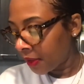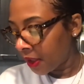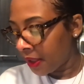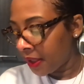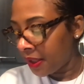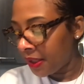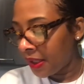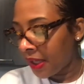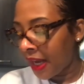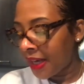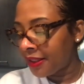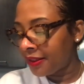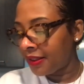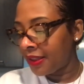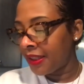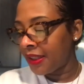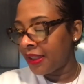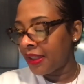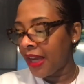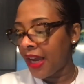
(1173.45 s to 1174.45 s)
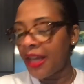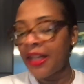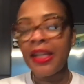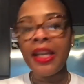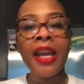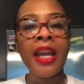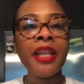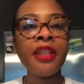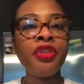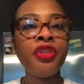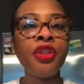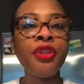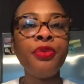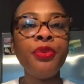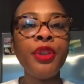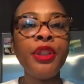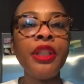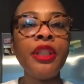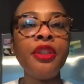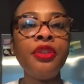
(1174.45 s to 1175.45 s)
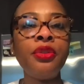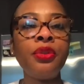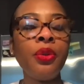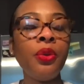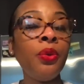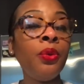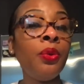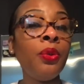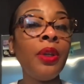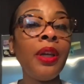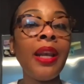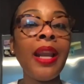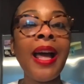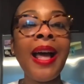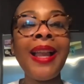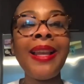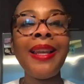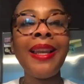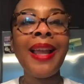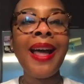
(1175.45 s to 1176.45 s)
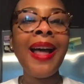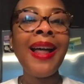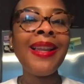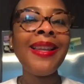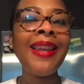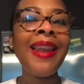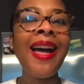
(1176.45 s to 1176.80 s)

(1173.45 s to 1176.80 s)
In 1988, she released Ooh La La